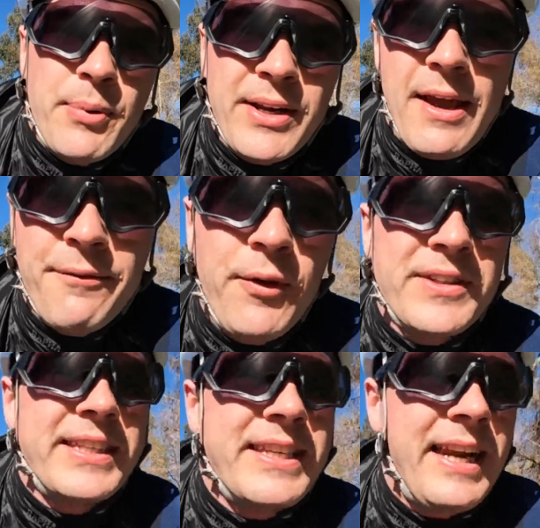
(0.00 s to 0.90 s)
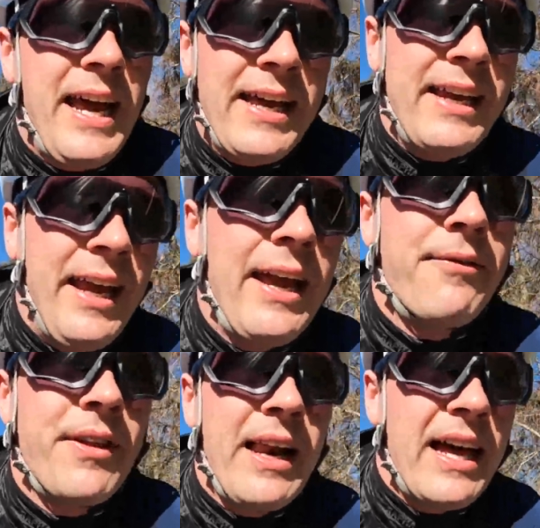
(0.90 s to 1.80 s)
Bring that forward to today, and
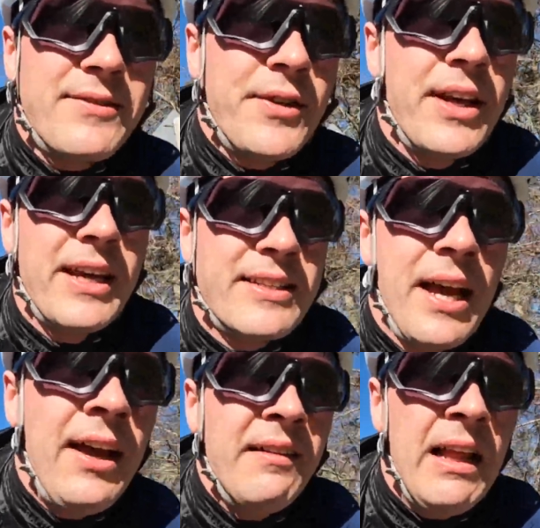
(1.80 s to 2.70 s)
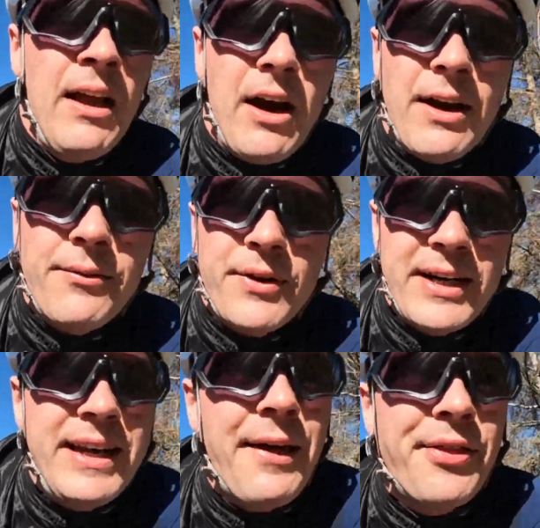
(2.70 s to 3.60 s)
for the last few years I have
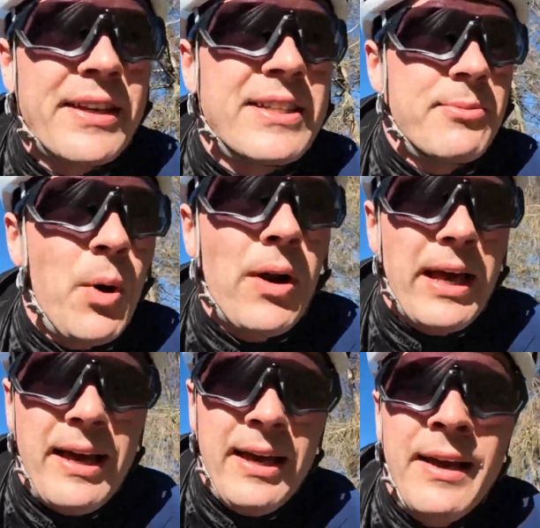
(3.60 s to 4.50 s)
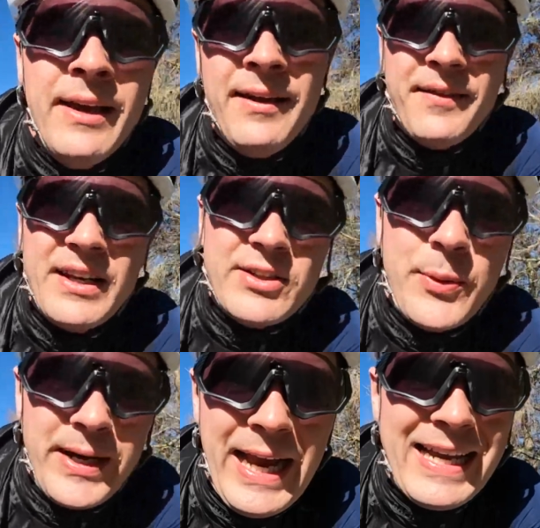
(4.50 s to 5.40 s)
ridden nothing smaller than a
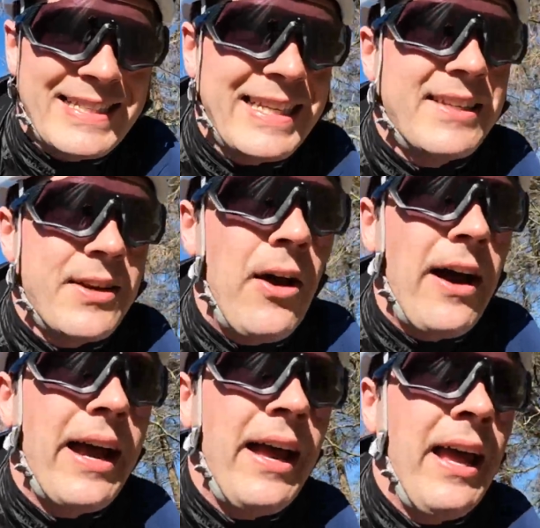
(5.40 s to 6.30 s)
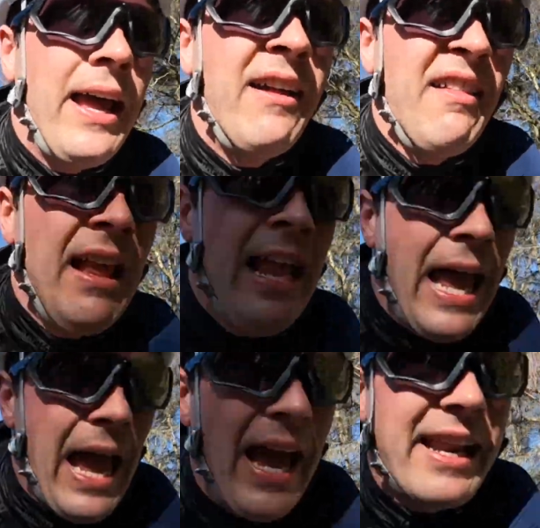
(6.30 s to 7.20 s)
28C tyre
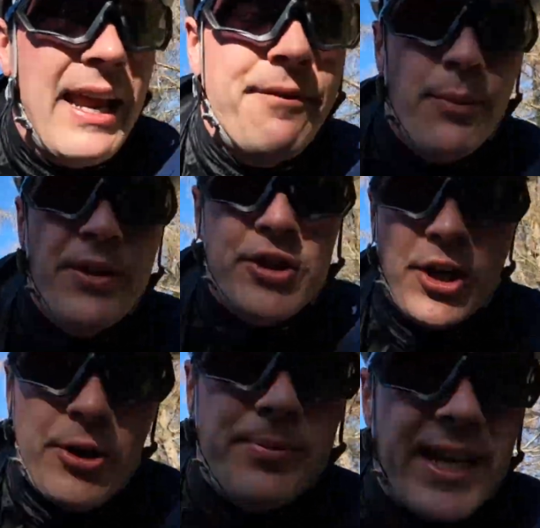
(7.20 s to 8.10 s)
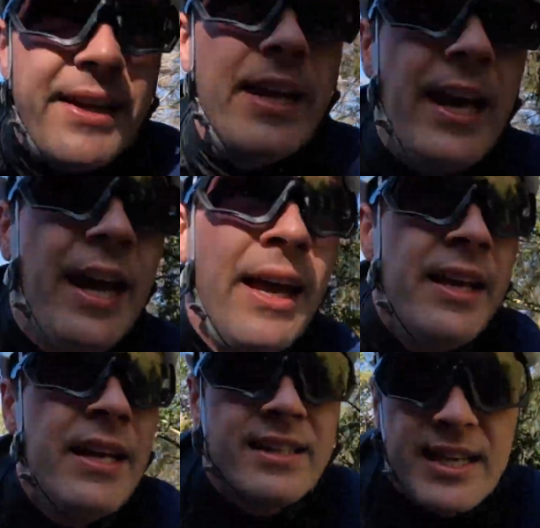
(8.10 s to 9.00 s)
at, even with tubes in,
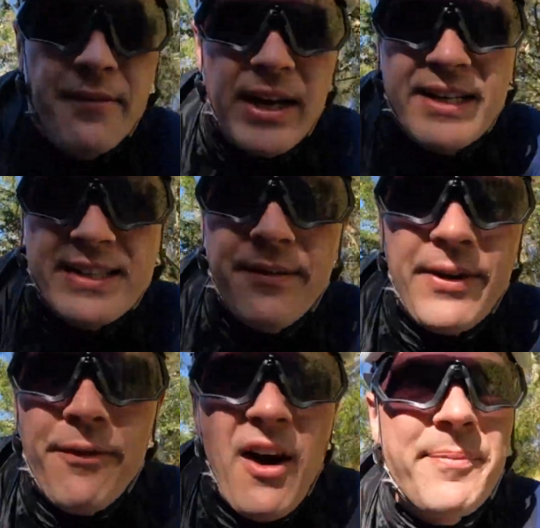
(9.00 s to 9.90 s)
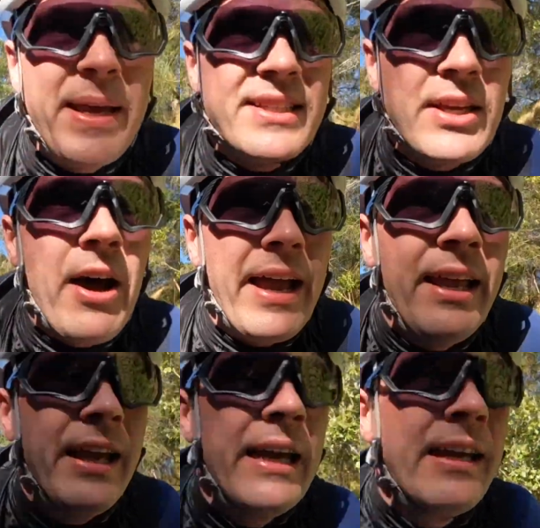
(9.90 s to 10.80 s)
70 and 75 PSI.
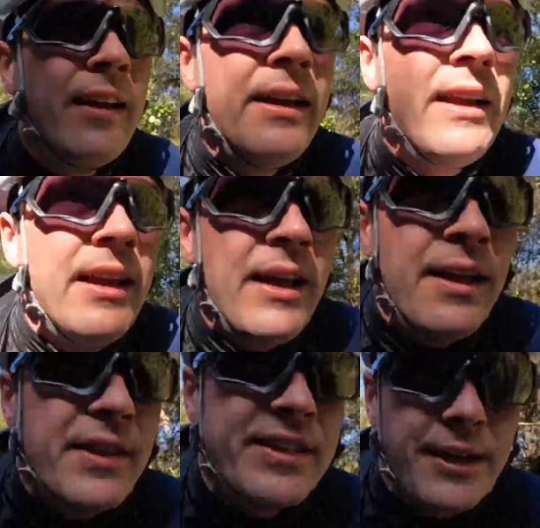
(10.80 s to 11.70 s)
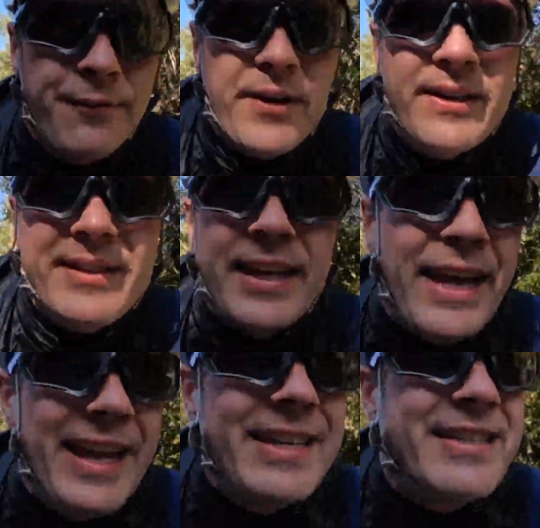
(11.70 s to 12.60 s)
The difference
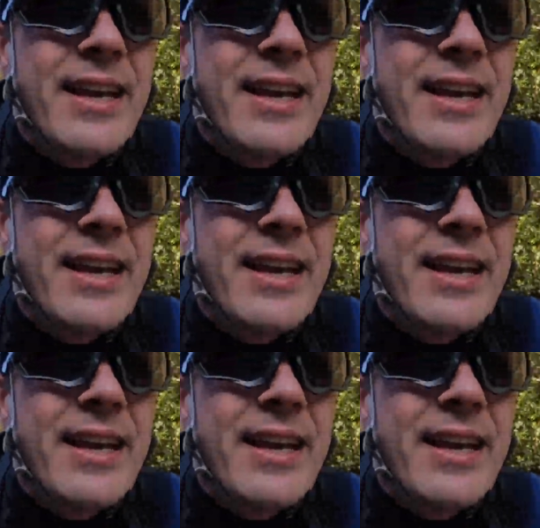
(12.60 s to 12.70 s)
is